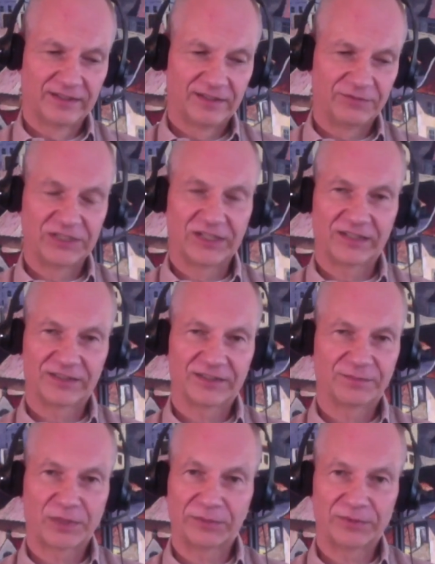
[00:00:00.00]
results,
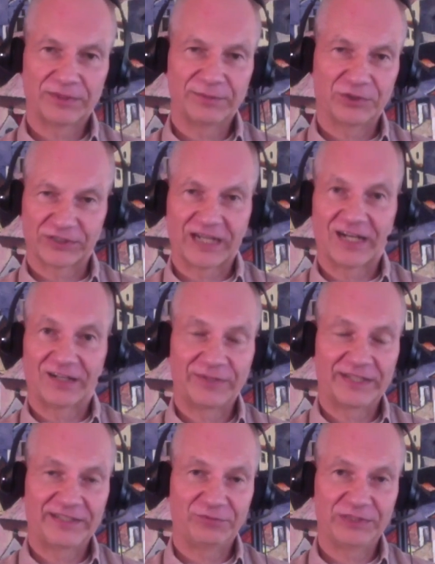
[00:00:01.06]
probably, because there are
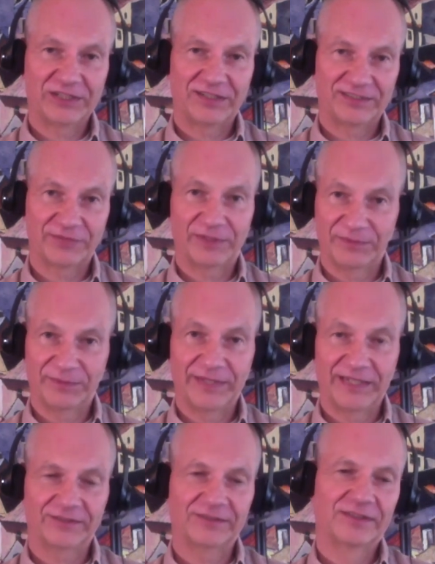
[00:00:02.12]
already results that will be
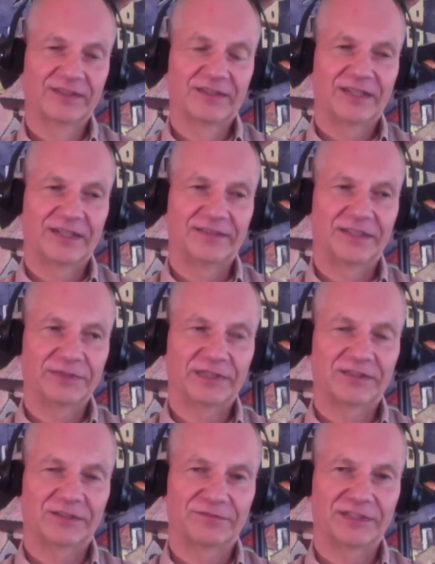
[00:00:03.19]
bigger, and that
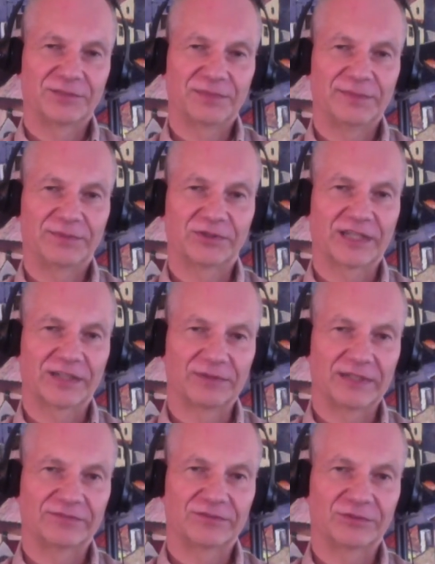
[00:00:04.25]
will convince people, okay, we
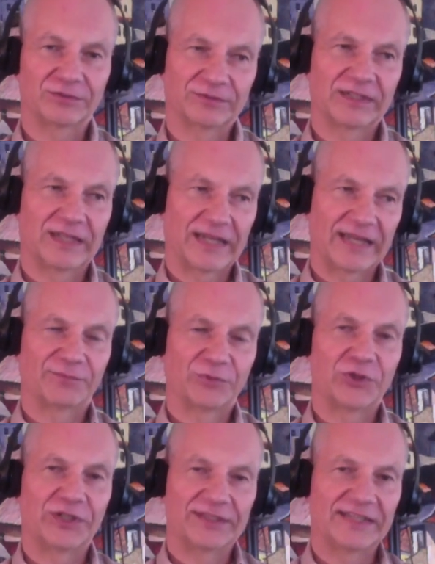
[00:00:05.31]
have to add
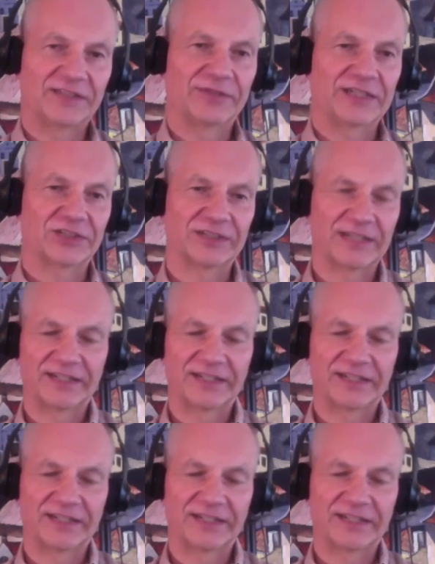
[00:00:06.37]
more in that direction.